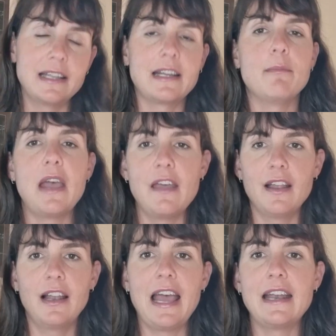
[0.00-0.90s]
compare the
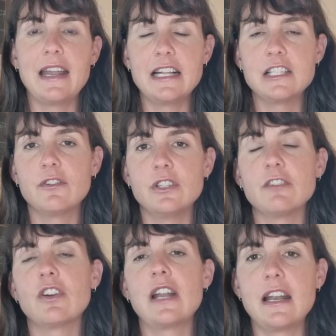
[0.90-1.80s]
land needs for
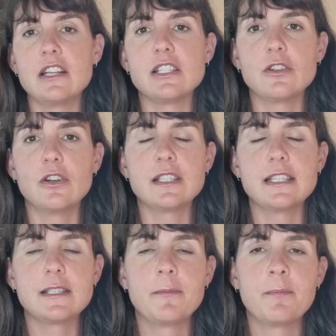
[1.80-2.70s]
different energy
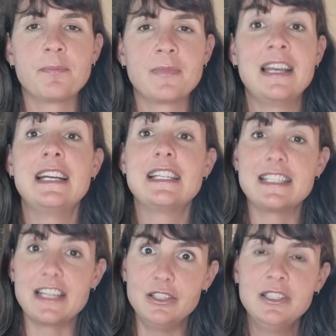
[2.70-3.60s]
sources.
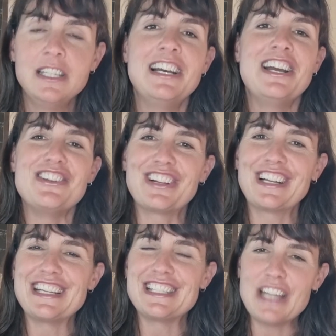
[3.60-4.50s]
Still, nuclear
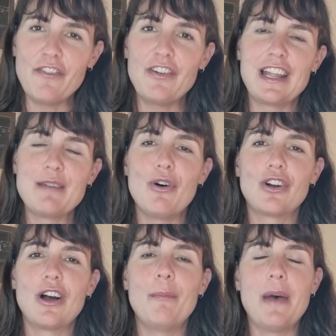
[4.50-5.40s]
is definitely more
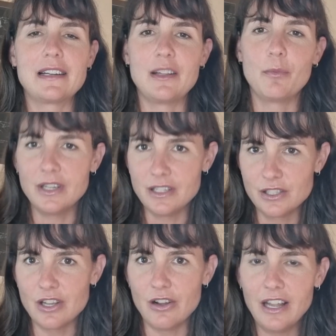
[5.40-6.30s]
compact than wind and
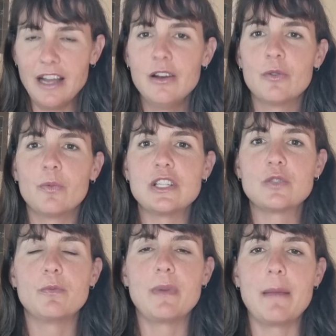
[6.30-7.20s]
solar, which
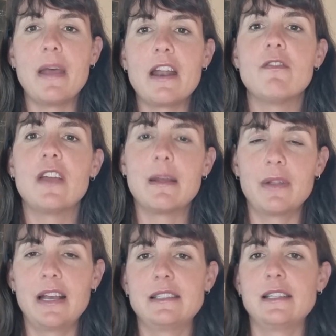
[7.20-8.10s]
would be a benefit in
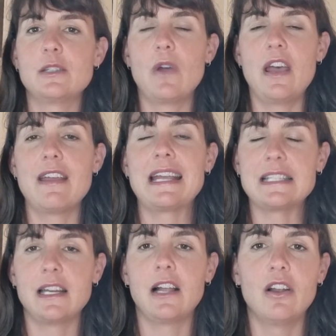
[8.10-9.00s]
places where there
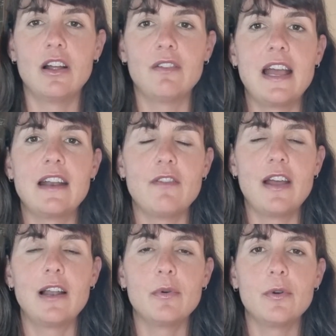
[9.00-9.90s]
isn't a lot of land
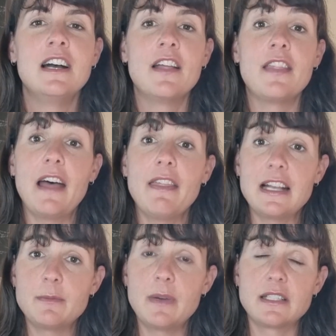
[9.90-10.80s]
available. The other
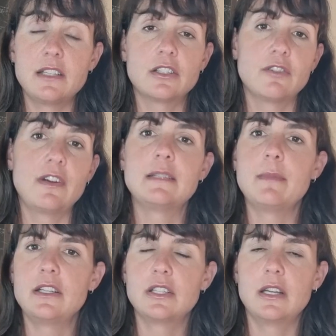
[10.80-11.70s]
aspects that Dr. Reyes
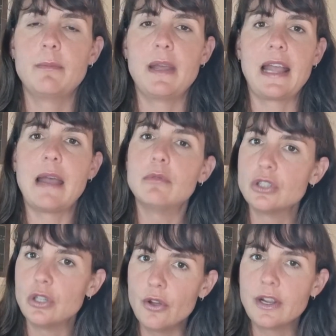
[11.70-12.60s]
mentioned, being able to
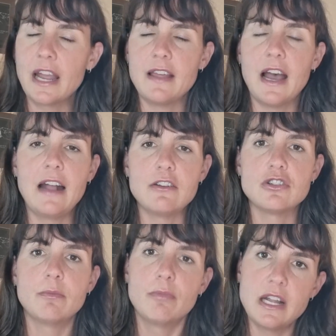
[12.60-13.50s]
locate the
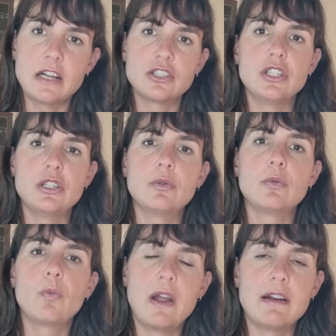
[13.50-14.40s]
hydrogen
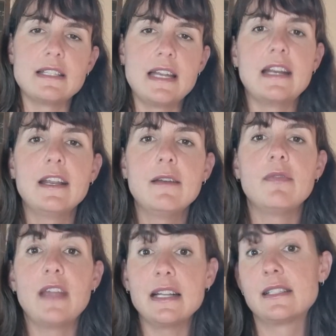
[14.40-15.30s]
production where it's needed,
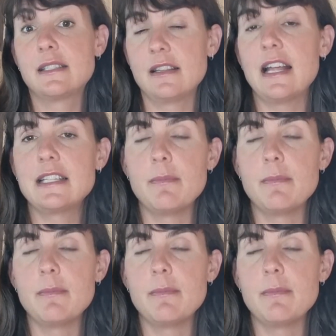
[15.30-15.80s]
that's a